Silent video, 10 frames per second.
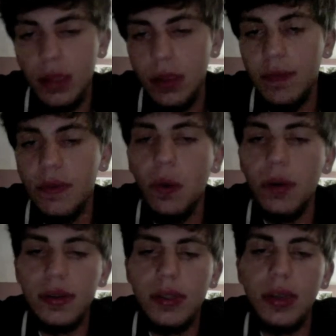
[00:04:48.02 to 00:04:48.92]
Of
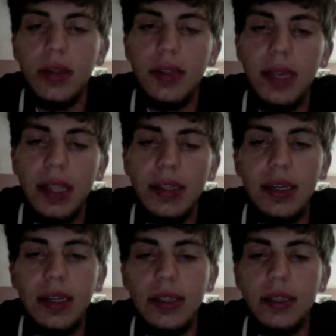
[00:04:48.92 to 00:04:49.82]
course, the nicotine
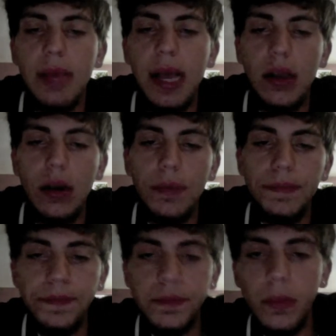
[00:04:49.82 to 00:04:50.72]
and tobacco,
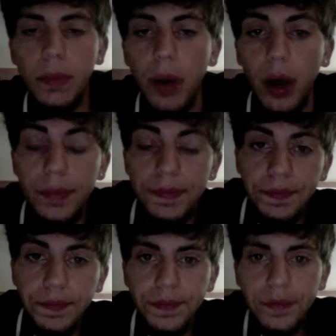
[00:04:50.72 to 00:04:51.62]
but
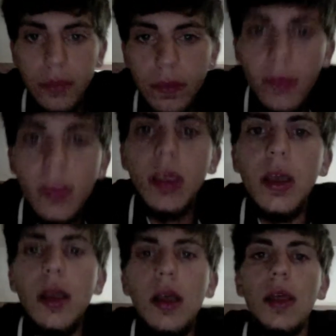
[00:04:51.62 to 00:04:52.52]

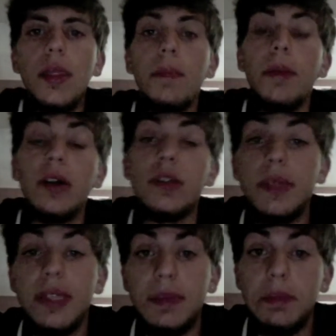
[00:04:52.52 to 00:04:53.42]
the buzz with
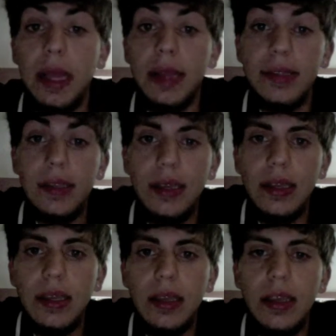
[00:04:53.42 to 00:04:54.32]
this blend
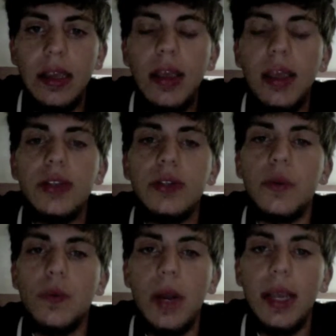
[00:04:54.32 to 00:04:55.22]
is
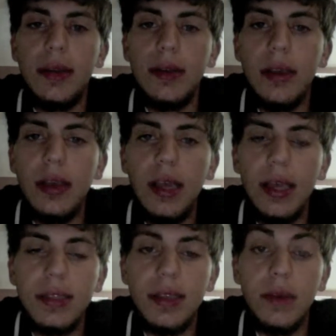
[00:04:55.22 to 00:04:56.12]
great.
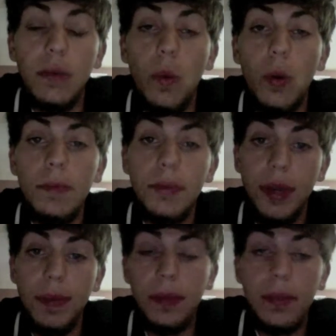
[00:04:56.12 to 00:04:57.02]
It's a warm
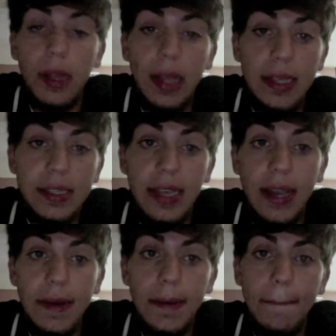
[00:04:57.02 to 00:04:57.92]
premium, like I
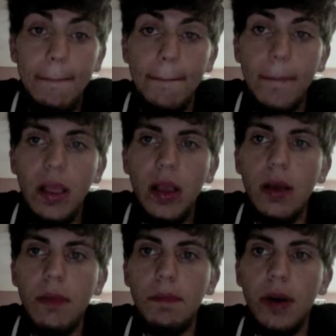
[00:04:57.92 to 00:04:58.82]
said,
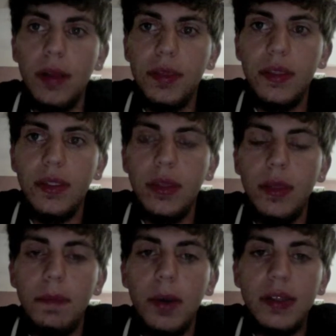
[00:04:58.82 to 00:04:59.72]
but the
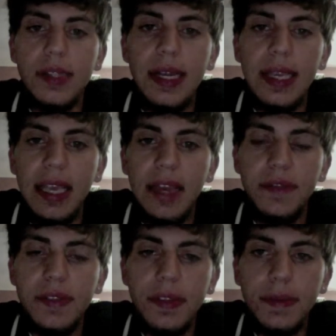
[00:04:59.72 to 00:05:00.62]
buzz that it
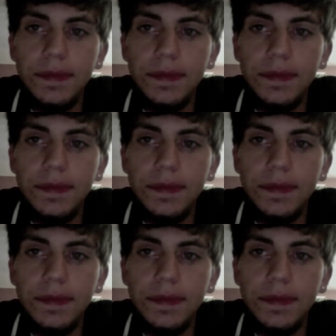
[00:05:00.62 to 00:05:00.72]
gives